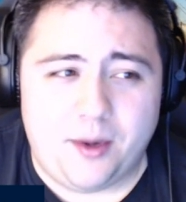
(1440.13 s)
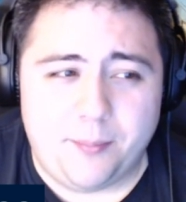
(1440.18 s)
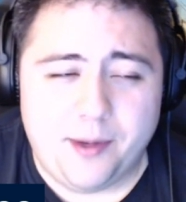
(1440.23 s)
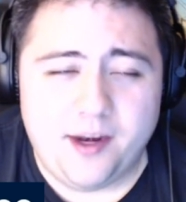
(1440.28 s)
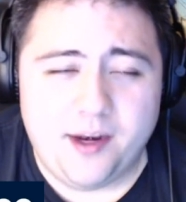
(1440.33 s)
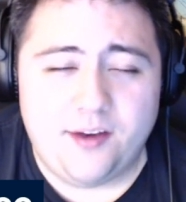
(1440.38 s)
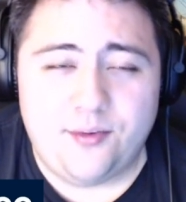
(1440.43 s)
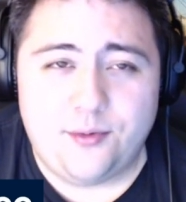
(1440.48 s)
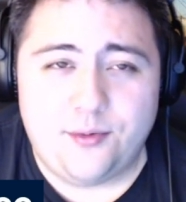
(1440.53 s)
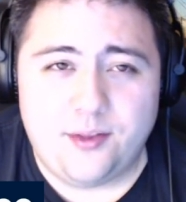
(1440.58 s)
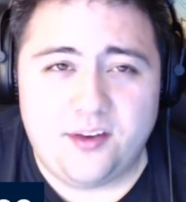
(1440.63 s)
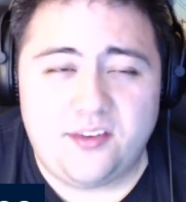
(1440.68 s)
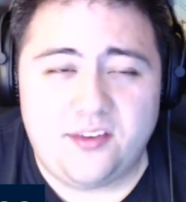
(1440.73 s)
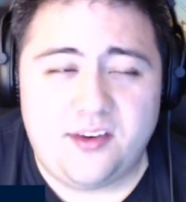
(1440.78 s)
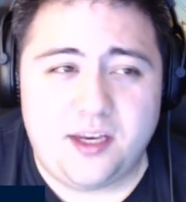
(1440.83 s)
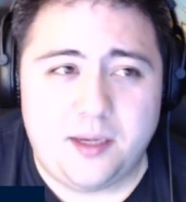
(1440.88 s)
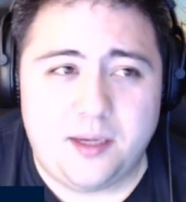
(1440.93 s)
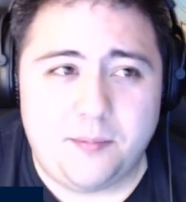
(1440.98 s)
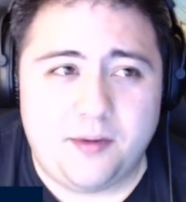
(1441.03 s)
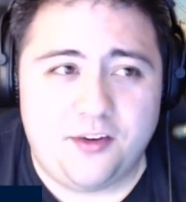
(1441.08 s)
minutes for this
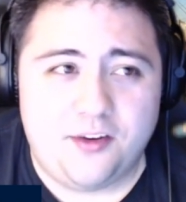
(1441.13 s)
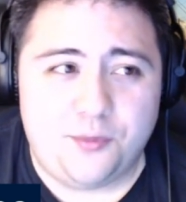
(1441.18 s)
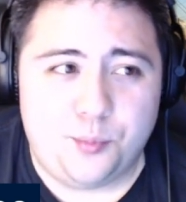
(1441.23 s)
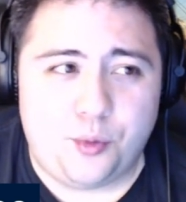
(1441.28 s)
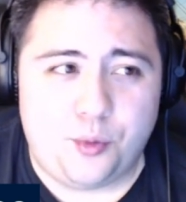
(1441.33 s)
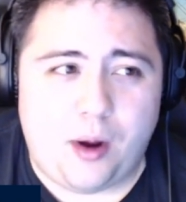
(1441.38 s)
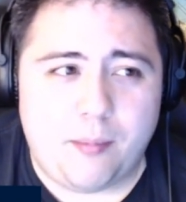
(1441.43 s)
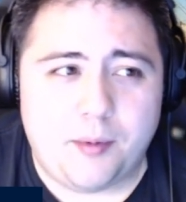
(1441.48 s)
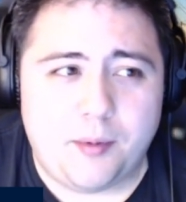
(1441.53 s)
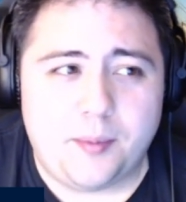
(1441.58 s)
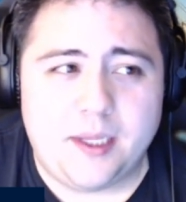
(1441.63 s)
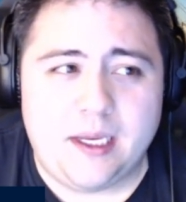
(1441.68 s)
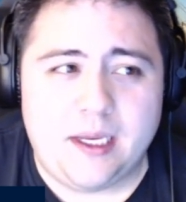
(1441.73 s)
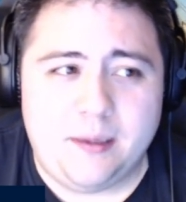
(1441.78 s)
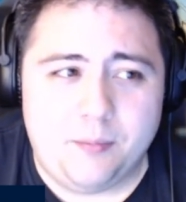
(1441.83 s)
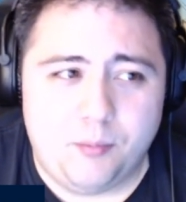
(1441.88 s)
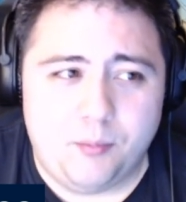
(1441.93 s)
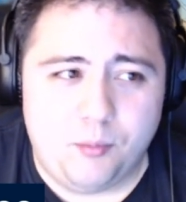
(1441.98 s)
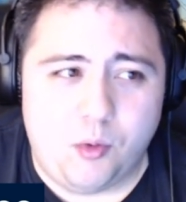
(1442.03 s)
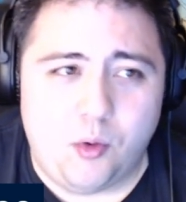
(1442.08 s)
team is
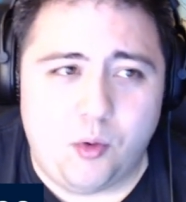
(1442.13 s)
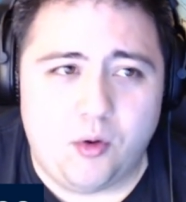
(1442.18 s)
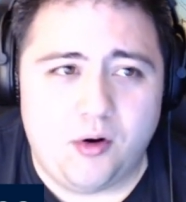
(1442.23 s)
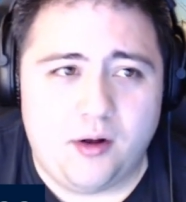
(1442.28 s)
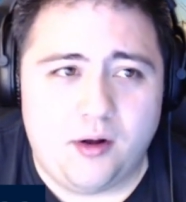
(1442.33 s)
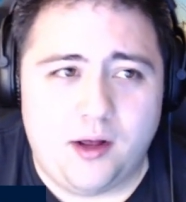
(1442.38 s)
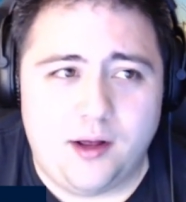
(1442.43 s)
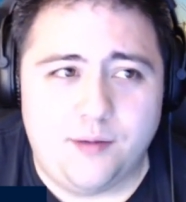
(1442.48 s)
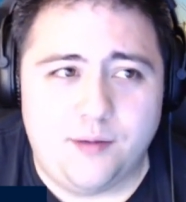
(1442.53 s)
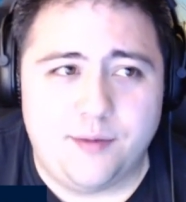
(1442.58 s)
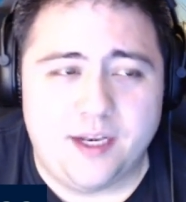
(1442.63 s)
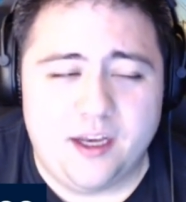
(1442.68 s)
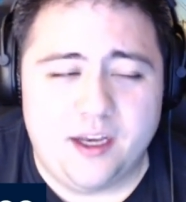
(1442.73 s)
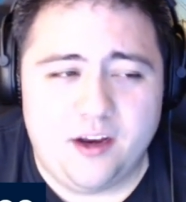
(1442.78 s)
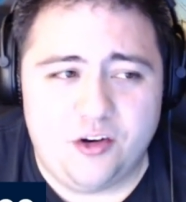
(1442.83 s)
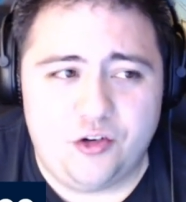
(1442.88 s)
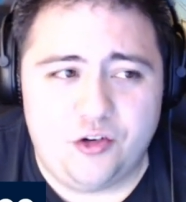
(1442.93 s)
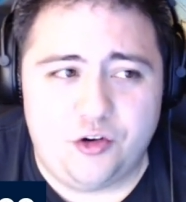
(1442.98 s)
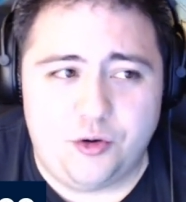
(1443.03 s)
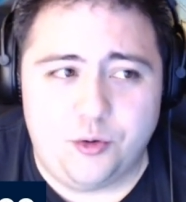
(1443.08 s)
probably more of an
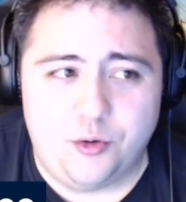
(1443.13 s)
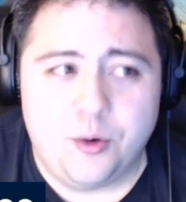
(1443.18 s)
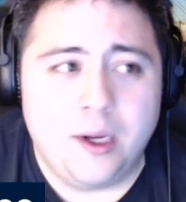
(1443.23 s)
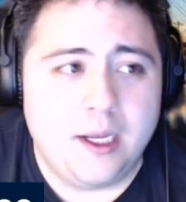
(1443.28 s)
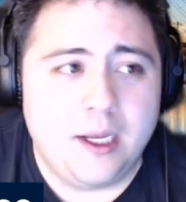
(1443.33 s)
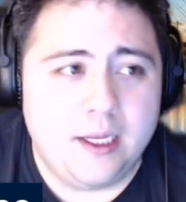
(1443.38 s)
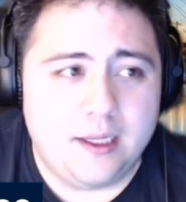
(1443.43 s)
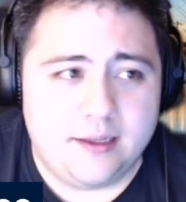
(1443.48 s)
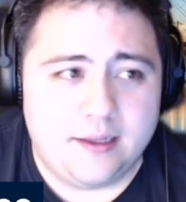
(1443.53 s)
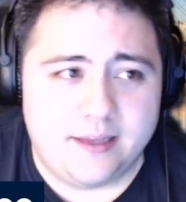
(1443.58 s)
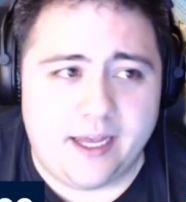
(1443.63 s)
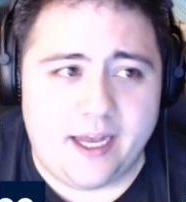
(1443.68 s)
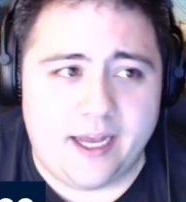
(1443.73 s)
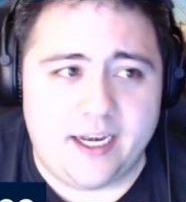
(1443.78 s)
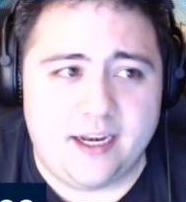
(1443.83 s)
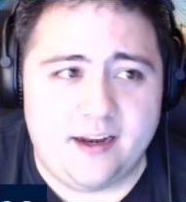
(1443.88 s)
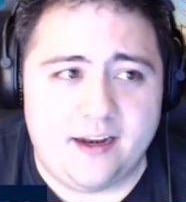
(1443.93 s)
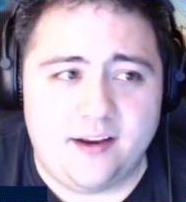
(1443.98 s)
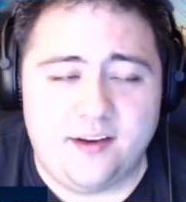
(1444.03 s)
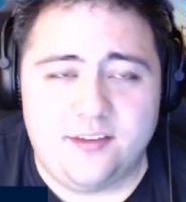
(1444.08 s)
issue
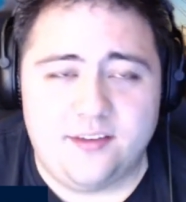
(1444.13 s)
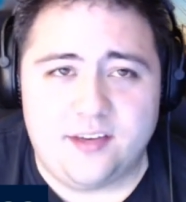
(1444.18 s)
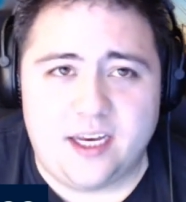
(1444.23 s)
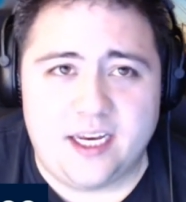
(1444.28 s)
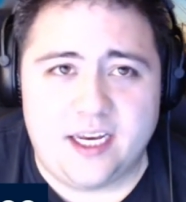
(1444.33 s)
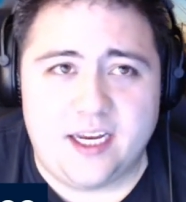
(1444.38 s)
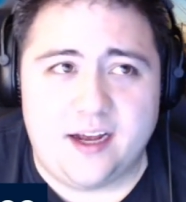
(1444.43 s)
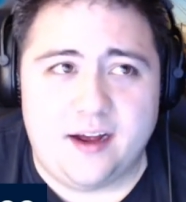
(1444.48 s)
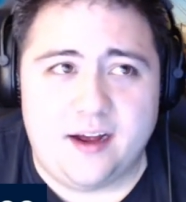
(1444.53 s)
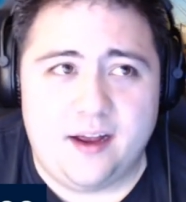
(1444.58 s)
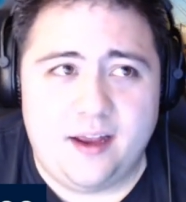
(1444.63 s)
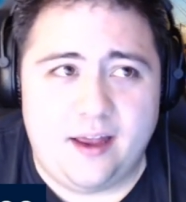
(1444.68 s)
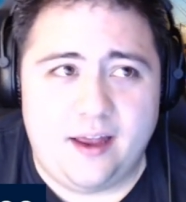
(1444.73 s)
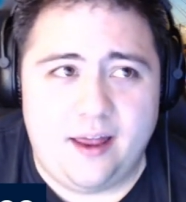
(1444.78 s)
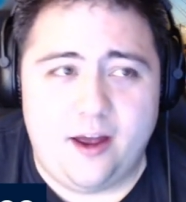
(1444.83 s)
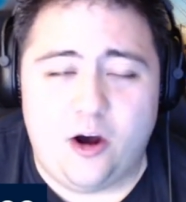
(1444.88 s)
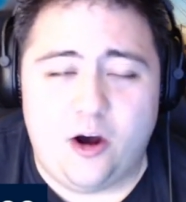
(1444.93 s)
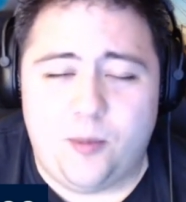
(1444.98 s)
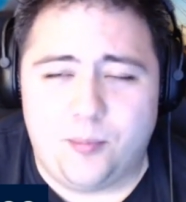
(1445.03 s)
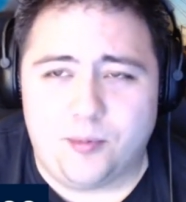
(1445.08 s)
than it is a
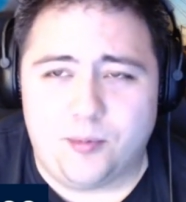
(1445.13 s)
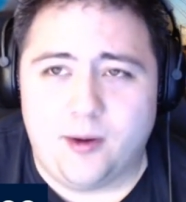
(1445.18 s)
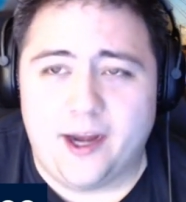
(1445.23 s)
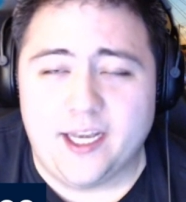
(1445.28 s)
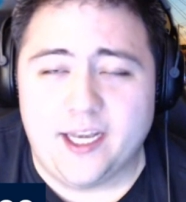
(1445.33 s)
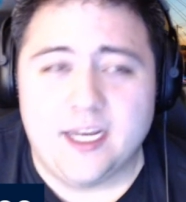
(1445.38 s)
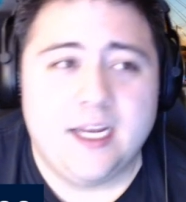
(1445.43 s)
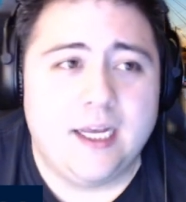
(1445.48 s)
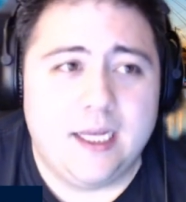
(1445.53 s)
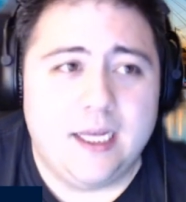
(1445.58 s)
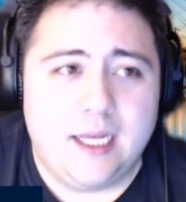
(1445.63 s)
help, right?